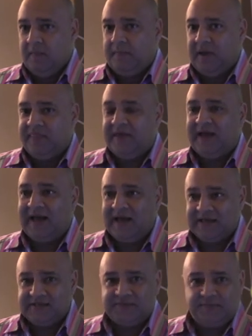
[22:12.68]
But there
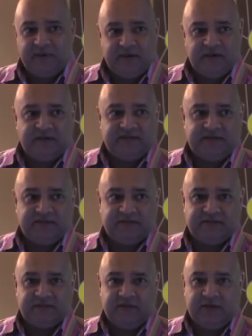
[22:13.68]
has been a
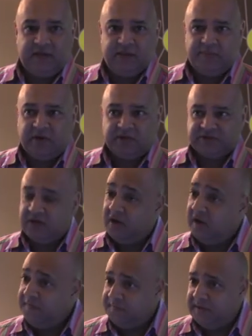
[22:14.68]
tendency in the past, and
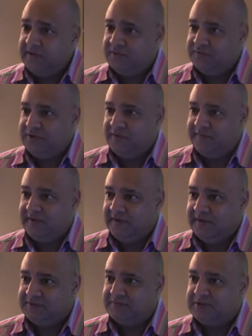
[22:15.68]
I've been guilty of it
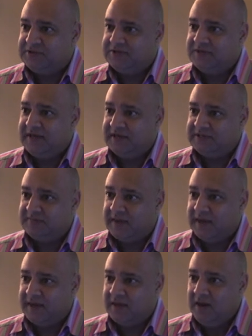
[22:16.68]
as much as the next
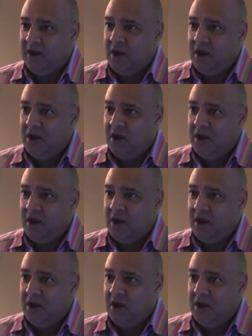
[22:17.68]
man,